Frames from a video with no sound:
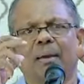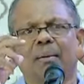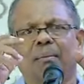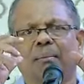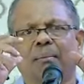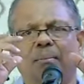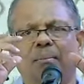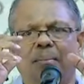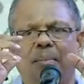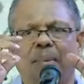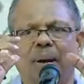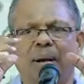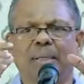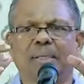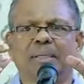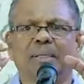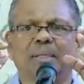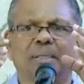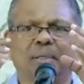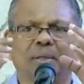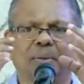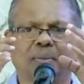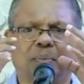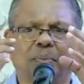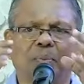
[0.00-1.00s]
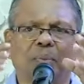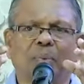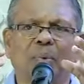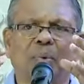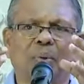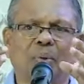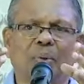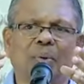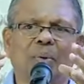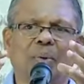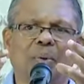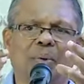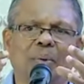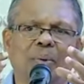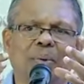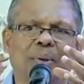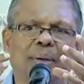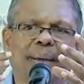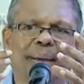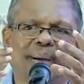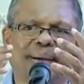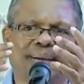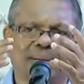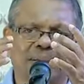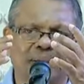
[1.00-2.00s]
much more
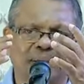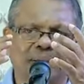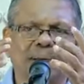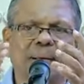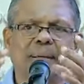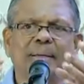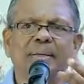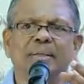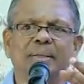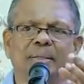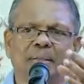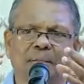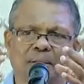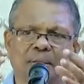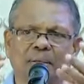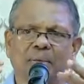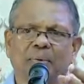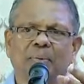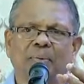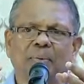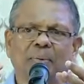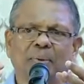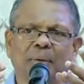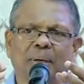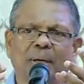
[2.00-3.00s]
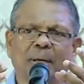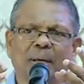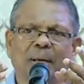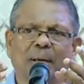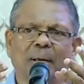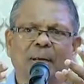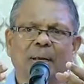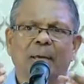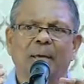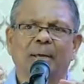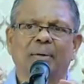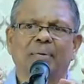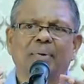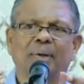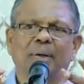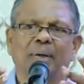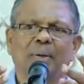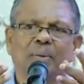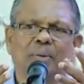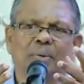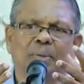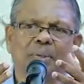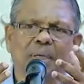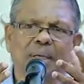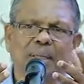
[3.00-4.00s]
extensive. Like when
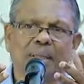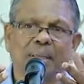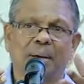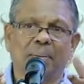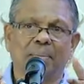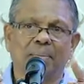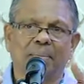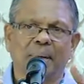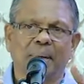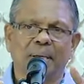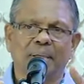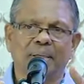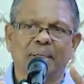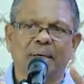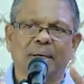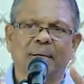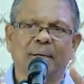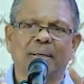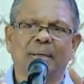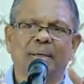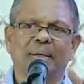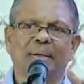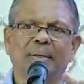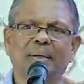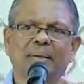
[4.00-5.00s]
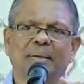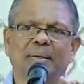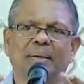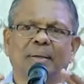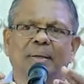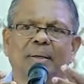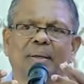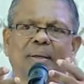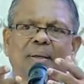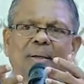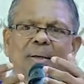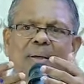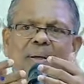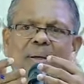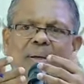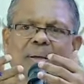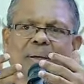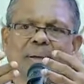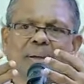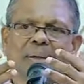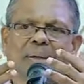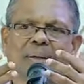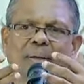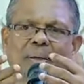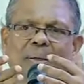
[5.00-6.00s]
you say Dhammacharya,
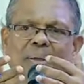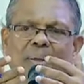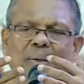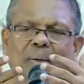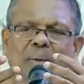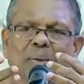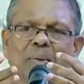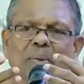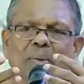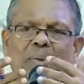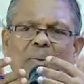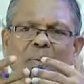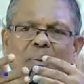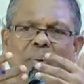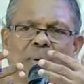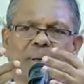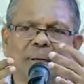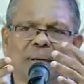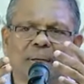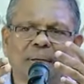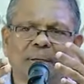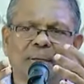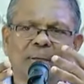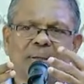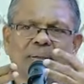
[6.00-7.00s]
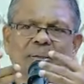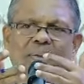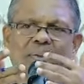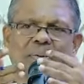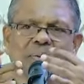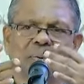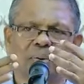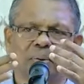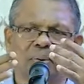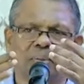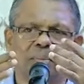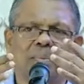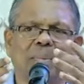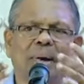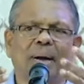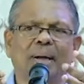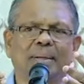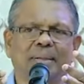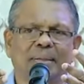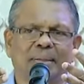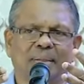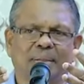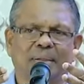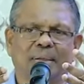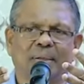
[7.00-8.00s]
you learn so
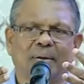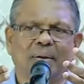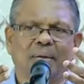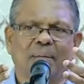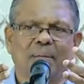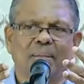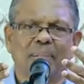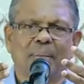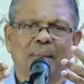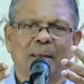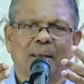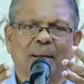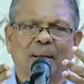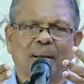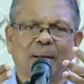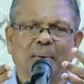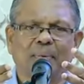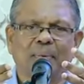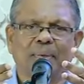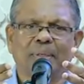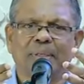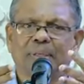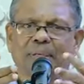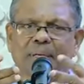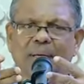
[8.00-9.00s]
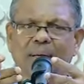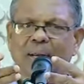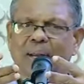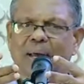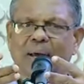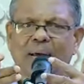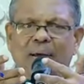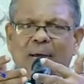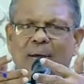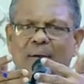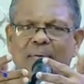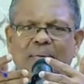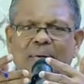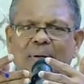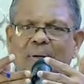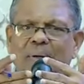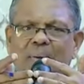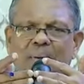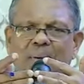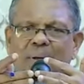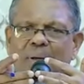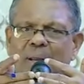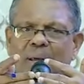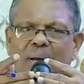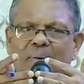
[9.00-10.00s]
much. Now in Sri Lanka, we
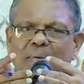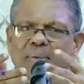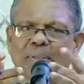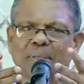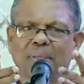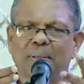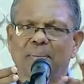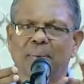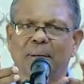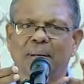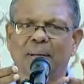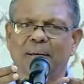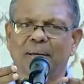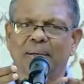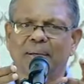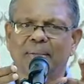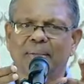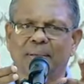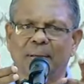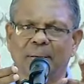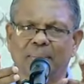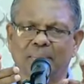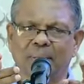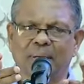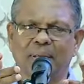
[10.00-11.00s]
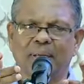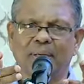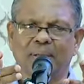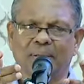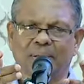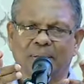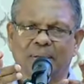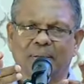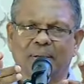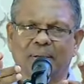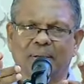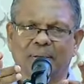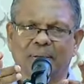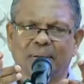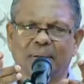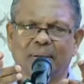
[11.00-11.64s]
don't have a similar examination.